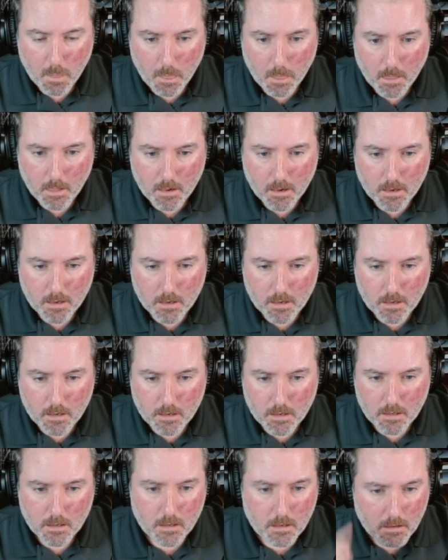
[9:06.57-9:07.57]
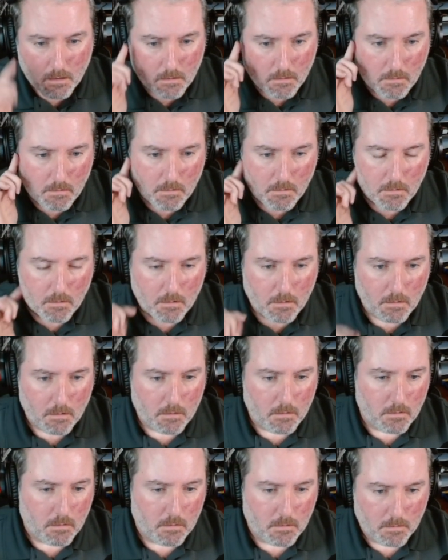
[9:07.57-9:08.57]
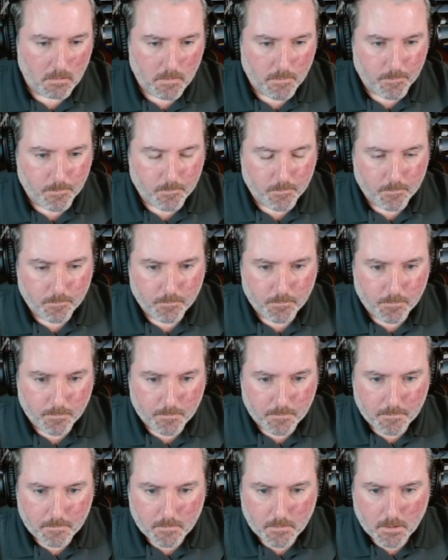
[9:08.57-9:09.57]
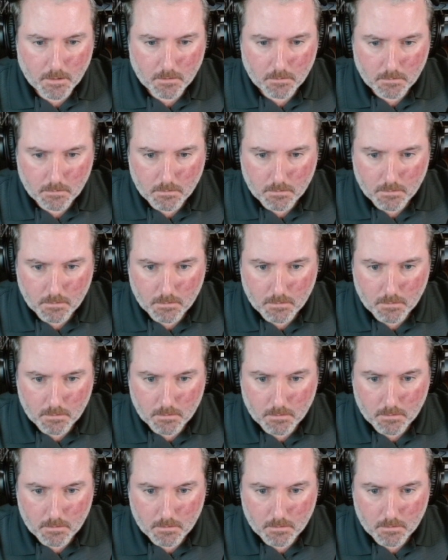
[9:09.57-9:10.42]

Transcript: No one is speaking in this clip.